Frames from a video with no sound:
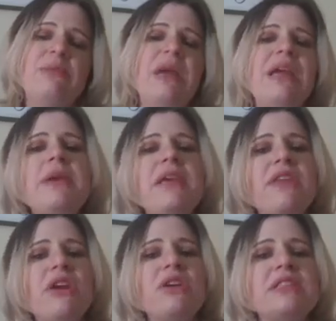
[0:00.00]
Maybe
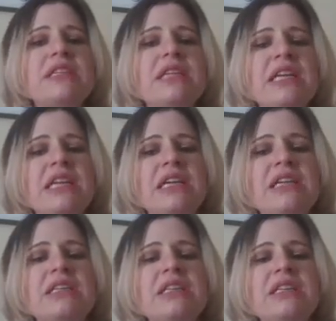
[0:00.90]
there is a
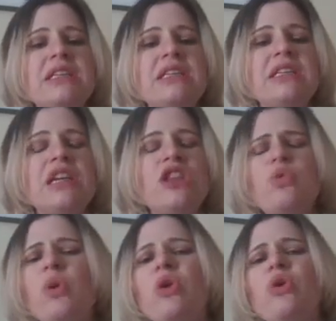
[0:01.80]
need in the
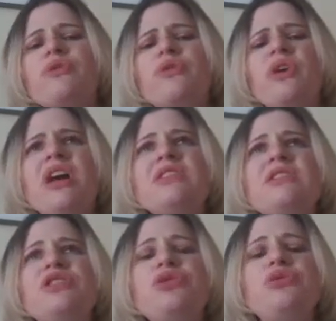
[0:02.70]
world for
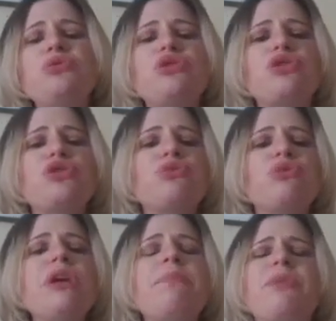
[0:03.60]
us to
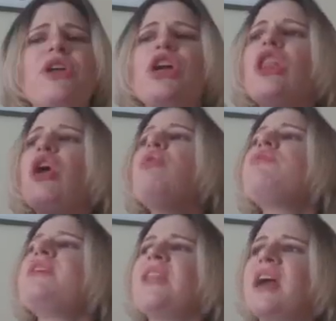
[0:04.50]
strip the
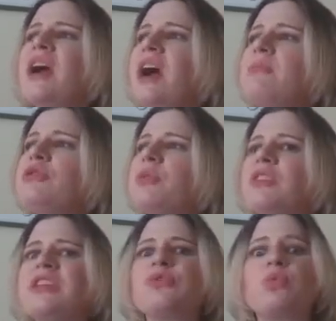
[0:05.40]
clothing that comes
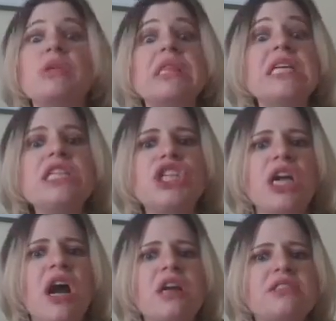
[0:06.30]
with this
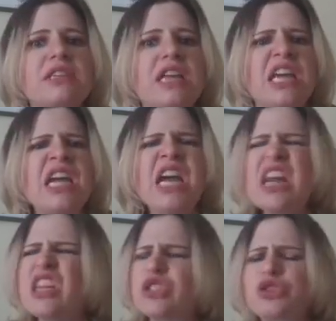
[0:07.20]
religiosity,
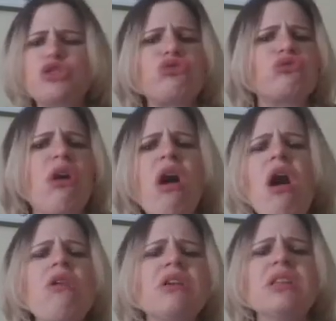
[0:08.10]
this
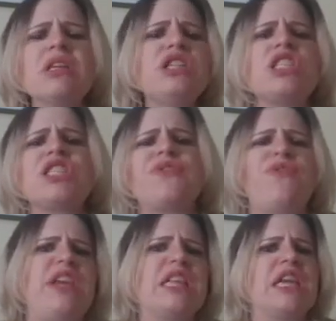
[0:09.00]
strong religious
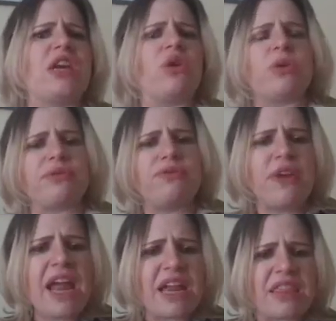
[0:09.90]
feeling or
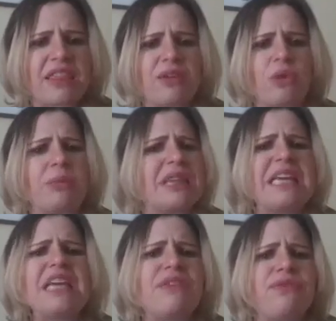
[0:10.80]
faith or
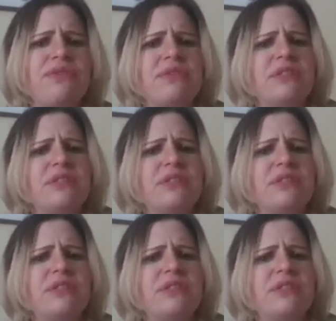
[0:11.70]
belief.